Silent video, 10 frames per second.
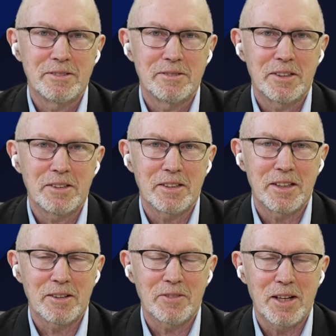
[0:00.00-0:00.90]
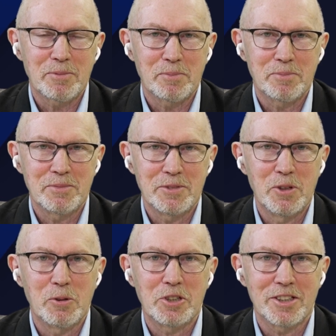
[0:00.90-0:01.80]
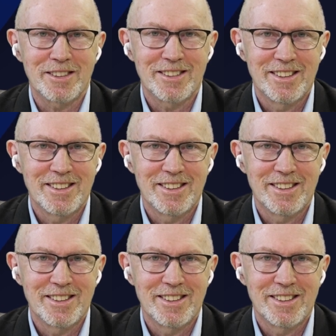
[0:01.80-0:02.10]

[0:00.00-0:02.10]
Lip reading: What do you think of that notion?